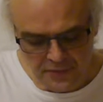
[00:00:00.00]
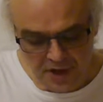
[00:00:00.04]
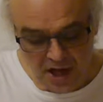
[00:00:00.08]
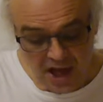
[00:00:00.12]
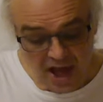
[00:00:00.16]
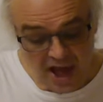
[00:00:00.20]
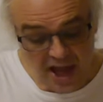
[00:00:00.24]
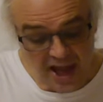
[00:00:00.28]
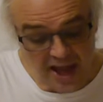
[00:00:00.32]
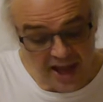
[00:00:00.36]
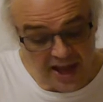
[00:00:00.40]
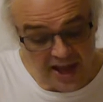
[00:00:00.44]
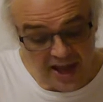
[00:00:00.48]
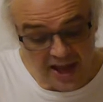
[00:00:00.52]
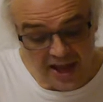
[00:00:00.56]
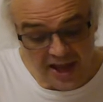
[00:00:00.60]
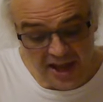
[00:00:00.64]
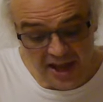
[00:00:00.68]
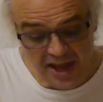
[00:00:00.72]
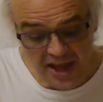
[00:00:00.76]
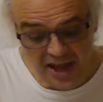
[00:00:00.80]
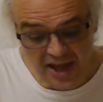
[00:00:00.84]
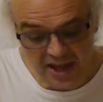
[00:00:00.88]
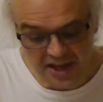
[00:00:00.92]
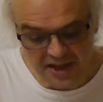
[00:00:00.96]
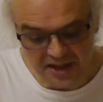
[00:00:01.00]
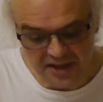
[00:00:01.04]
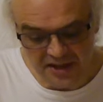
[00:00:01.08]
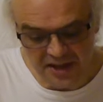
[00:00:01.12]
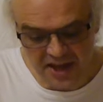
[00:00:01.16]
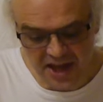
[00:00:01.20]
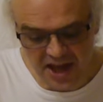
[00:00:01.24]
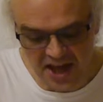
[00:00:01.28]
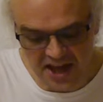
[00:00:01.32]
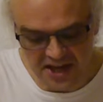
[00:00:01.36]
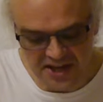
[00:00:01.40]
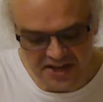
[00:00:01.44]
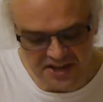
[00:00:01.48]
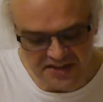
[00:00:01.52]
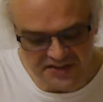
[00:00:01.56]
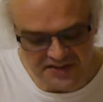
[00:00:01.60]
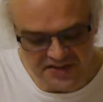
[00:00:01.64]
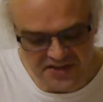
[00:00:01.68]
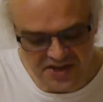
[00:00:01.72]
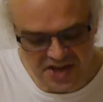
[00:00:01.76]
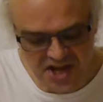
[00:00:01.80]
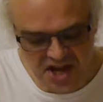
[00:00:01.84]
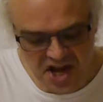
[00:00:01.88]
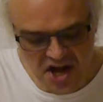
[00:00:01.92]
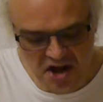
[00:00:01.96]
Hey, hey, hey, the end is
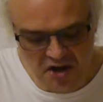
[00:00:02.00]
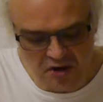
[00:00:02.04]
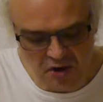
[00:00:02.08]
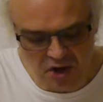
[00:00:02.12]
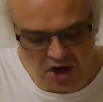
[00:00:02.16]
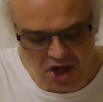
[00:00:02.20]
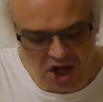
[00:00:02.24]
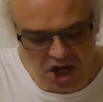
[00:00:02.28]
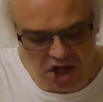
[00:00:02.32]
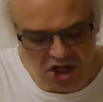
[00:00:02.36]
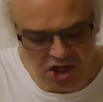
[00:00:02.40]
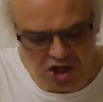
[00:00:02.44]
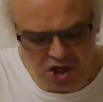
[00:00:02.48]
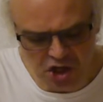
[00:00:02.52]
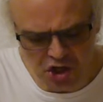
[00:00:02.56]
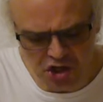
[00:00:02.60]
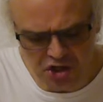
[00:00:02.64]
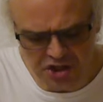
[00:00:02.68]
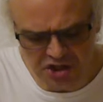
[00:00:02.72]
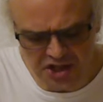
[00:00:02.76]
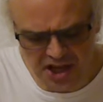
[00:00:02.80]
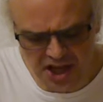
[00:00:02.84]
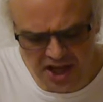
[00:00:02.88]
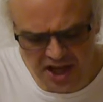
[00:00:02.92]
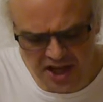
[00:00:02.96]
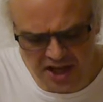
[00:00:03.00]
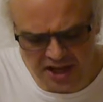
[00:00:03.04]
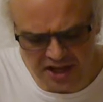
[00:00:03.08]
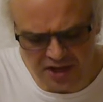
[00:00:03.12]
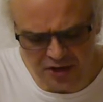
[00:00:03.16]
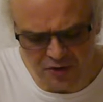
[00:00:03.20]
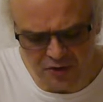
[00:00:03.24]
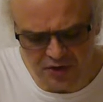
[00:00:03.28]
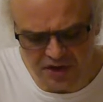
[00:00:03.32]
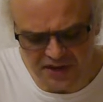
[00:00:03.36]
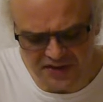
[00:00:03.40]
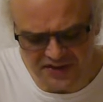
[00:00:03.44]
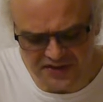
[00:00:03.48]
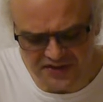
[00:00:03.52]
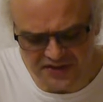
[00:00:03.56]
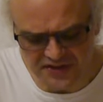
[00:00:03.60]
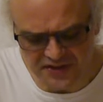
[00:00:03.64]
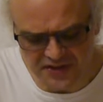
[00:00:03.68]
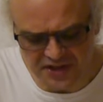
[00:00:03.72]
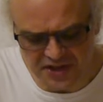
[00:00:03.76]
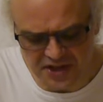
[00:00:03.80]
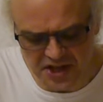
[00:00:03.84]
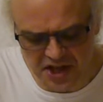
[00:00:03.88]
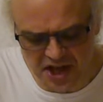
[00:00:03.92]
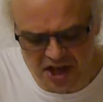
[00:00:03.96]
near. On a good day, you can
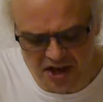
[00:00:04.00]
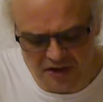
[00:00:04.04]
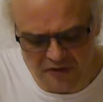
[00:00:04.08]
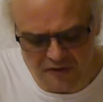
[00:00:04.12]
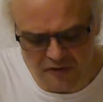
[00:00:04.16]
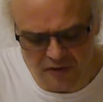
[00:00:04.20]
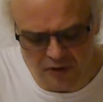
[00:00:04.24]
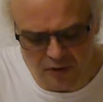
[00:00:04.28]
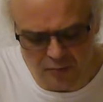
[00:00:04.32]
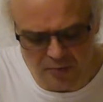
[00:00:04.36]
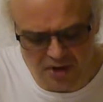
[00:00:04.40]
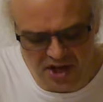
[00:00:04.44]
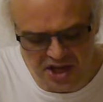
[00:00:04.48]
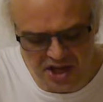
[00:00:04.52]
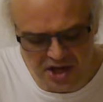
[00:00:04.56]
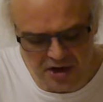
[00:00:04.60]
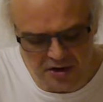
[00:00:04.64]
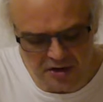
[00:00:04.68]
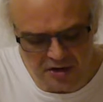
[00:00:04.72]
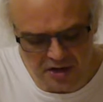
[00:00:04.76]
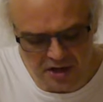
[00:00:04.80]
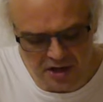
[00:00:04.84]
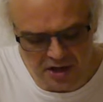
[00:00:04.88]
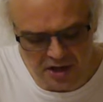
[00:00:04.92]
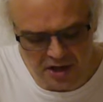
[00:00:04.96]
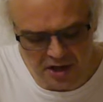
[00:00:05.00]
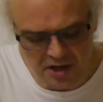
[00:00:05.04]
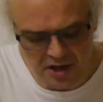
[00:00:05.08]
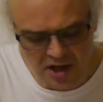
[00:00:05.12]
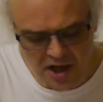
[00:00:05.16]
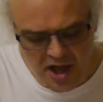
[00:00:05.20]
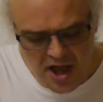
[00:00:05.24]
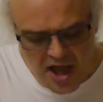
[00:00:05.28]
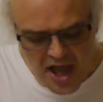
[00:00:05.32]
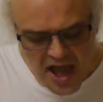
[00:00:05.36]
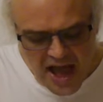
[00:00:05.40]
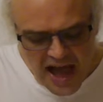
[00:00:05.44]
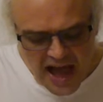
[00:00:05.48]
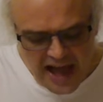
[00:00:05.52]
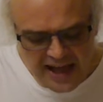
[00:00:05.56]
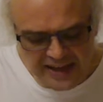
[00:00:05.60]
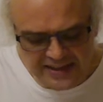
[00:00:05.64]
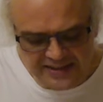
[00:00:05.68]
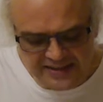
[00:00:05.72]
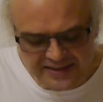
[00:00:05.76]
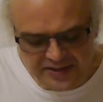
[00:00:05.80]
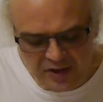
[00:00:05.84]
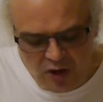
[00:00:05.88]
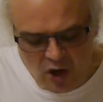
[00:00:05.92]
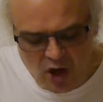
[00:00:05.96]
see the end from here. I
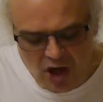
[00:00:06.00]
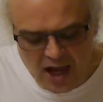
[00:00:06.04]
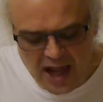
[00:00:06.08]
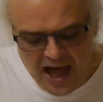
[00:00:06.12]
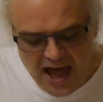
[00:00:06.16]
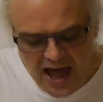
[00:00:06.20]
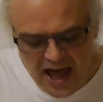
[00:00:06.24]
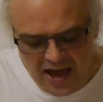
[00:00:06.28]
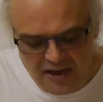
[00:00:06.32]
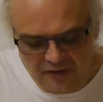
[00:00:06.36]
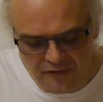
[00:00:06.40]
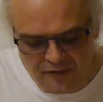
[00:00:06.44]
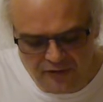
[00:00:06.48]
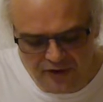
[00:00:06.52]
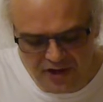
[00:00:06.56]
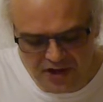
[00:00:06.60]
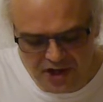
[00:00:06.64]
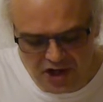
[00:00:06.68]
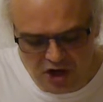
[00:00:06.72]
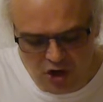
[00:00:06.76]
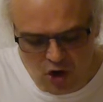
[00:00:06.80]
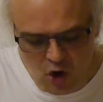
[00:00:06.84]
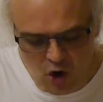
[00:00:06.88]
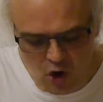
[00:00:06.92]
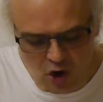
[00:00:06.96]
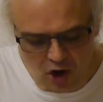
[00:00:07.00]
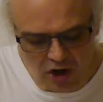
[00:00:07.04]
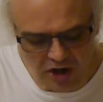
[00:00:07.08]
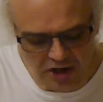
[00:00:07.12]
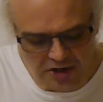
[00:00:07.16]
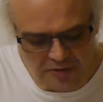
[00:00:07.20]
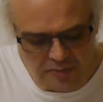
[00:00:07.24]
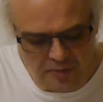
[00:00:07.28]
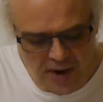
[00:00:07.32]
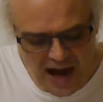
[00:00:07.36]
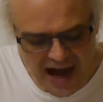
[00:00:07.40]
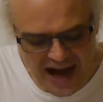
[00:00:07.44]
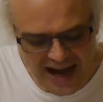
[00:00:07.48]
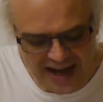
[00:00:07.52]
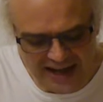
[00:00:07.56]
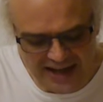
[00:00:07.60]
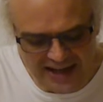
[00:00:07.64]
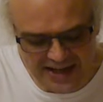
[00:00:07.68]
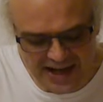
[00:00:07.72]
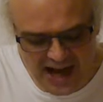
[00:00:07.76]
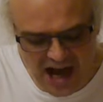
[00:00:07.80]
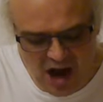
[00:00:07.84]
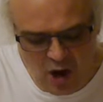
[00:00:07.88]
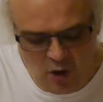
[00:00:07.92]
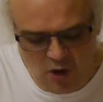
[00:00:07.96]
saw life and I call it
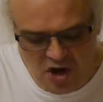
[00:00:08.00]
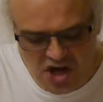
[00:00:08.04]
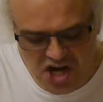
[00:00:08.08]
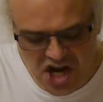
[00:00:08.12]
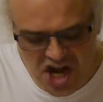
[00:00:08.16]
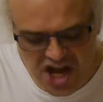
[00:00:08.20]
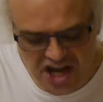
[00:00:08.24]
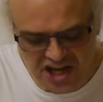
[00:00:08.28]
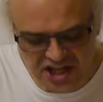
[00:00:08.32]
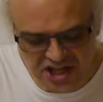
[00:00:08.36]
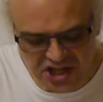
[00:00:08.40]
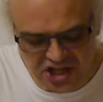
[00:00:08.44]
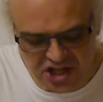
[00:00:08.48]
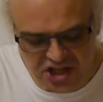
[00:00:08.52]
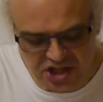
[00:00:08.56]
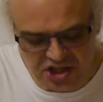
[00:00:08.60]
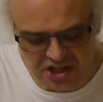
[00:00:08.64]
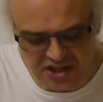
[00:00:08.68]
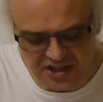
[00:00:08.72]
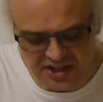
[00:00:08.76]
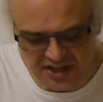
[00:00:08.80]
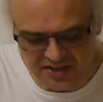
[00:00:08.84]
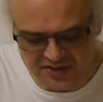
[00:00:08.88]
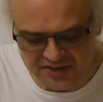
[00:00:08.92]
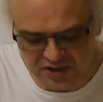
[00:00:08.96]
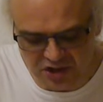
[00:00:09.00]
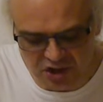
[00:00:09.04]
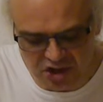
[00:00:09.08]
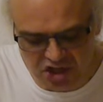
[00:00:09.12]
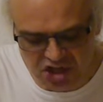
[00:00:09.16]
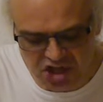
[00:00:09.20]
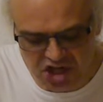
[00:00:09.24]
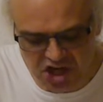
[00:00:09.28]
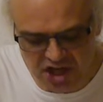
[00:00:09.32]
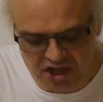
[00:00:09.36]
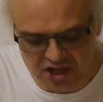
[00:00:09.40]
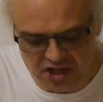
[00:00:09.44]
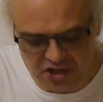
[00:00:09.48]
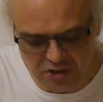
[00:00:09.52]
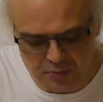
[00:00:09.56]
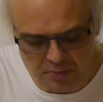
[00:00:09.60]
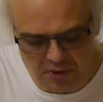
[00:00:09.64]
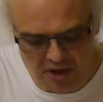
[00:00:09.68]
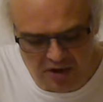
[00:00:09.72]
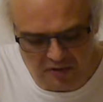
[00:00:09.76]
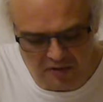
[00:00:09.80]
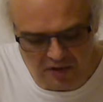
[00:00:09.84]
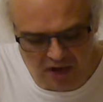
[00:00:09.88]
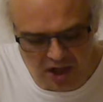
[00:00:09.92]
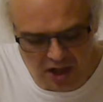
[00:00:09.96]
mine. Our nature does not change
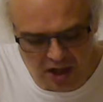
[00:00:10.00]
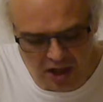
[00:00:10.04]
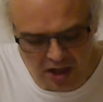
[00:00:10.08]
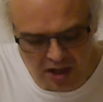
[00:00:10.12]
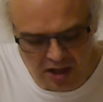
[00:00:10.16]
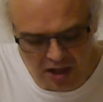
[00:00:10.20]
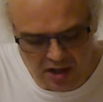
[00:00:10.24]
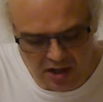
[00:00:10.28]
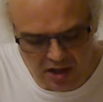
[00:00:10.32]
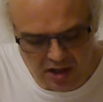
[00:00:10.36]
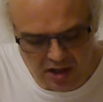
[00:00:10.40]
by will.